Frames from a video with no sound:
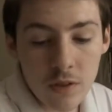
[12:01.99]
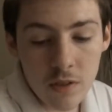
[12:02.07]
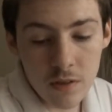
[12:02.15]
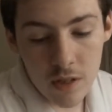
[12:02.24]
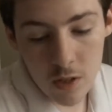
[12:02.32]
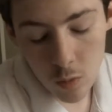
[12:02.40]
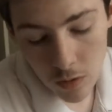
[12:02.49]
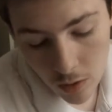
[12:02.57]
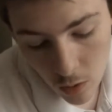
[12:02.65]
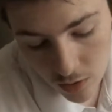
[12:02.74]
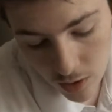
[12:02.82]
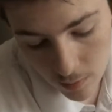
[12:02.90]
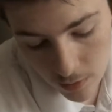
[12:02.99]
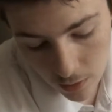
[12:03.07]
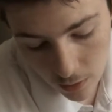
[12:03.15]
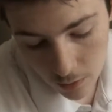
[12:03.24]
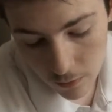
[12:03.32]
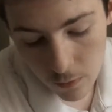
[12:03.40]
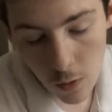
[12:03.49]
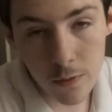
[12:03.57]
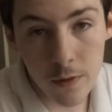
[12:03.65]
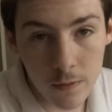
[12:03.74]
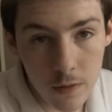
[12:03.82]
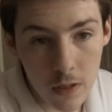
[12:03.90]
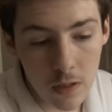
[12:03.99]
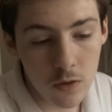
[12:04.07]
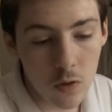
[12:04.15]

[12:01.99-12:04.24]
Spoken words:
works because this one goes up to 450,